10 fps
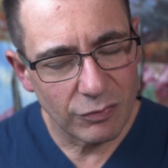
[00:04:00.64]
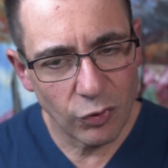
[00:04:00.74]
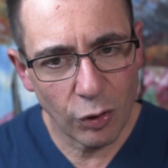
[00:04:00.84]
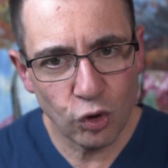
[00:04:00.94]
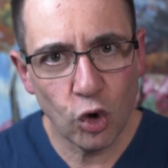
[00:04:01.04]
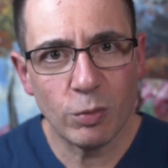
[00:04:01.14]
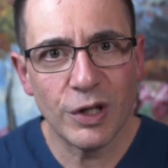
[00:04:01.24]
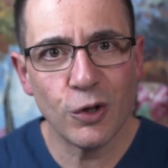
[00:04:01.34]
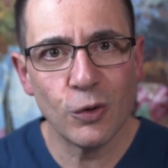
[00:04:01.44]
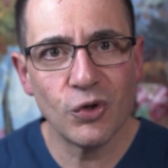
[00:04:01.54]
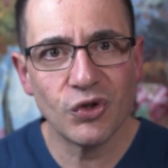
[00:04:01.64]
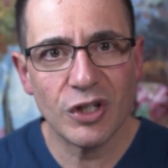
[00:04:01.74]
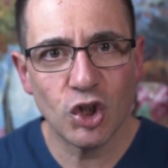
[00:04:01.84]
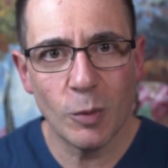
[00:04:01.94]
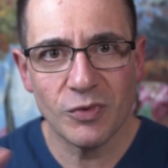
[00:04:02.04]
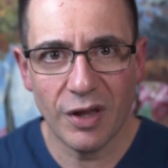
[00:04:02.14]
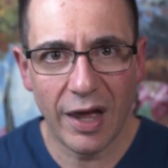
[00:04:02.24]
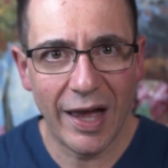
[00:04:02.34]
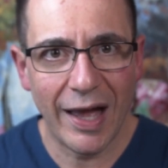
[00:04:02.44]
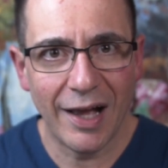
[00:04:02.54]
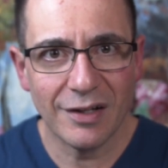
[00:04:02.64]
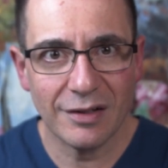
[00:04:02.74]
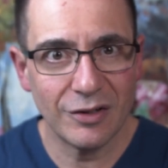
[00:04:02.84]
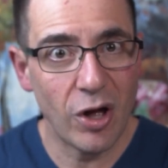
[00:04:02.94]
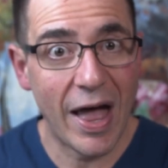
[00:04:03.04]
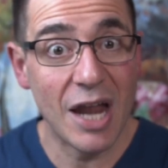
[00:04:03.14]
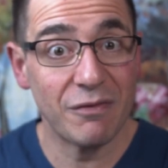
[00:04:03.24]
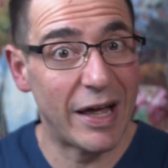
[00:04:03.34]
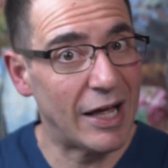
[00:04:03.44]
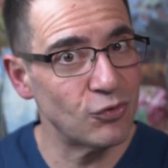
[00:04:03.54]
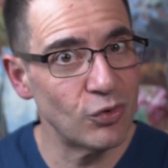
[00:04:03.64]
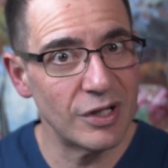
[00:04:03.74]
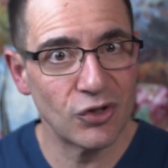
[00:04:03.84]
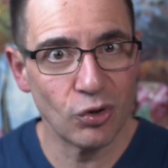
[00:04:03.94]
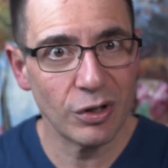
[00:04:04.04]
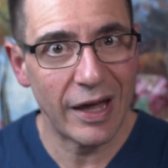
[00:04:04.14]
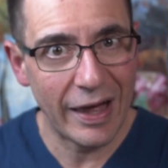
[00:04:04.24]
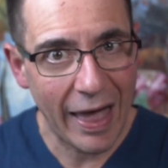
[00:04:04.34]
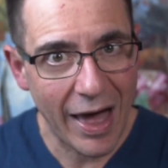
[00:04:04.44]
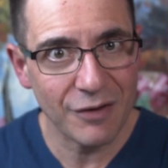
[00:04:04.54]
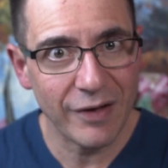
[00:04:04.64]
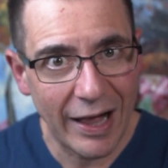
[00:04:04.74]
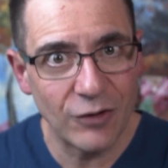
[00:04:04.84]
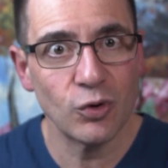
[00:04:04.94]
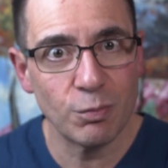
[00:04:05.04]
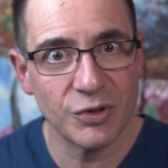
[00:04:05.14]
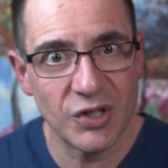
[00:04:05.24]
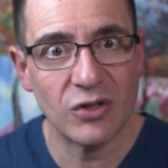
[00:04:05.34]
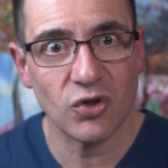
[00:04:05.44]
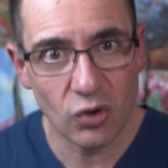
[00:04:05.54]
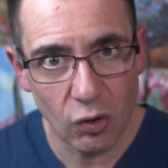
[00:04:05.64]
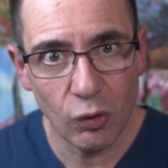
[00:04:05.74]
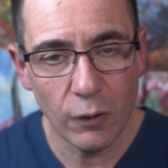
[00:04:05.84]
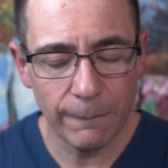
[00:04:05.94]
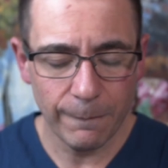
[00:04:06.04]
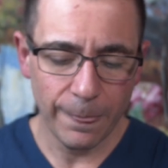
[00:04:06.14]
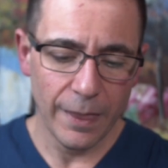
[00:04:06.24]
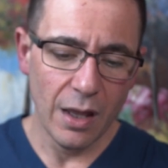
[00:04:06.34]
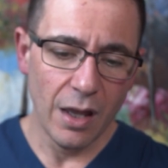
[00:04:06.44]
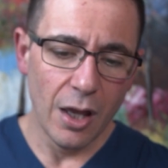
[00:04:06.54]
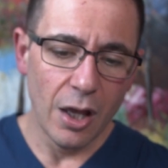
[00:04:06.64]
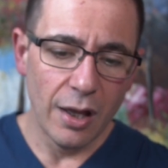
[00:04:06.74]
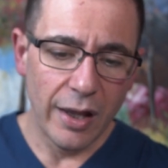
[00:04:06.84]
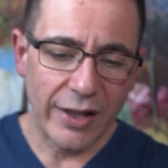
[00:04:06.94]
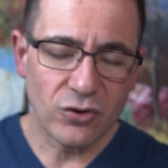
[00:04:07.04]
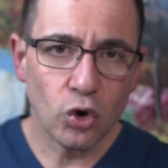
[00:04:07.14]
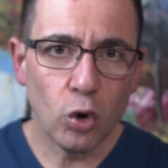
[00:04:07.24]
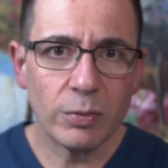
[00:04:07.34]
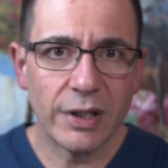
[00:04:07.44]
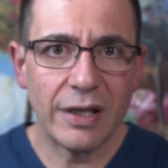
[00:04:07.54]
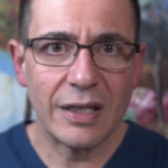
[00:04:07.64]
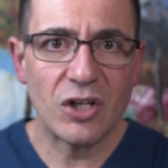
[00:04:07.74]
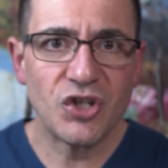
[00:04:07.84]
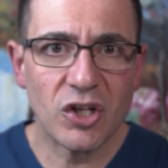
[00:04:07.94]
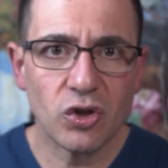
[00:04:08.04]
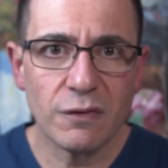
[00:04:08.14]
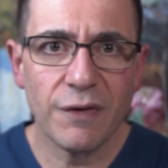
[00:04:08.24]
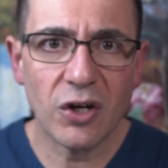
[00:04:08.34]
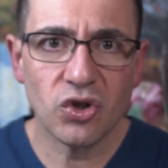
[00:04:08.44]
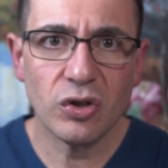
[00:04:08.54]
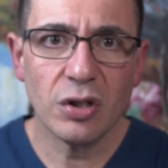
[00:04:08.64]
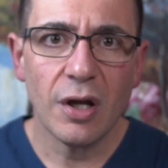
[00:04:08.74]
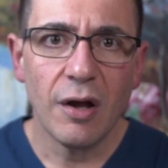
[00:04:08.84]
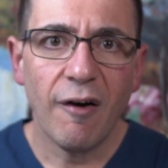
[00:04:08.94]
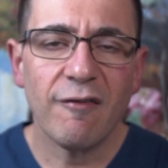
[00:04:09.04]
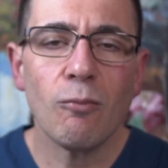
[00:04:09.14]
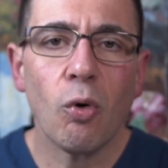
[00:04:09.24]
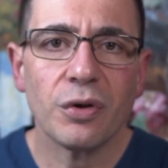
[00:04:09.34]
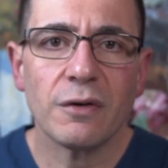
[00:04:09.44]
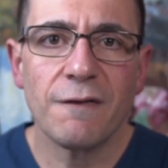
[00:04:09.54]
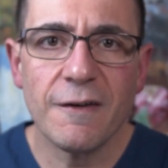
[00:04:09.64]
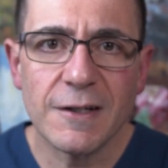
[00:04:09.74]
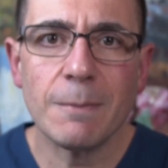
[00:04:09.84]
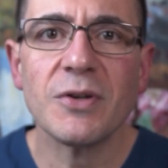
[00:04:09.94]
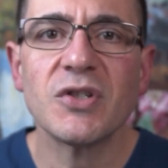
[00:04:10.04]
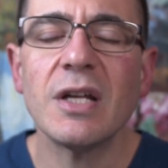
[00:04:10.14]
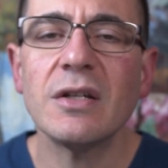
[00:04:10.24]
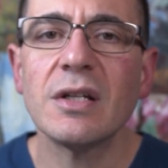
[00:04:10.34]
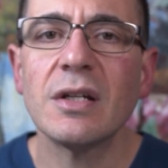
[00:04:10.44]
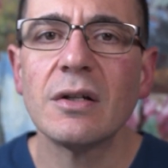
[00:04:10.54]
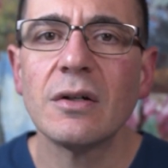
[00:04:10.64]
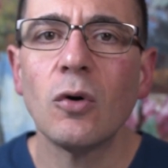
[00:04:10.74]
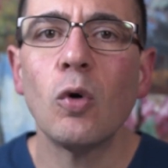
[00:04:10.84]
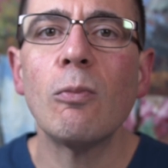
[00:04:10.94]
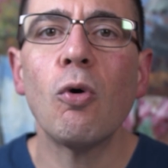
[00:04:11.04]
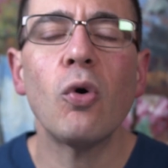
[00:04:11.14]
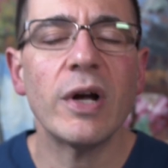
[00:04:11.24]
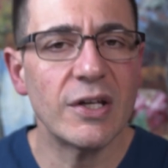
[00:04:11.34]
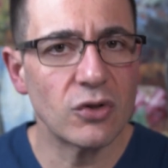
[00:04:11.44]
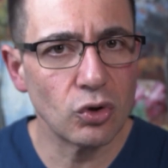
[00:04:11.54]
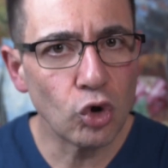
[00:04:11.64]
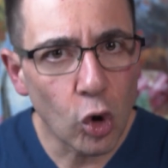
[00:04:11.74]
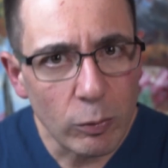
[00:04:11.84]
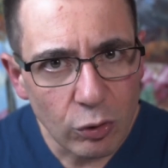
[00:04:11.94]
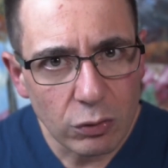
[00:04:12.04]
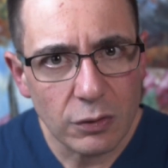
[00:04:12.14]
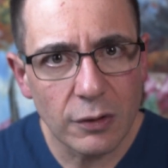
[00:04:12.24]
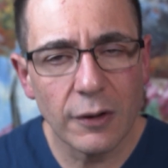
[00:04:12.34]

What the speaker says: not normally used in terms of the heart, you know, out of 100. It's not out of 100% score. It's normally an ejection fraction of more than 50% or more is normal.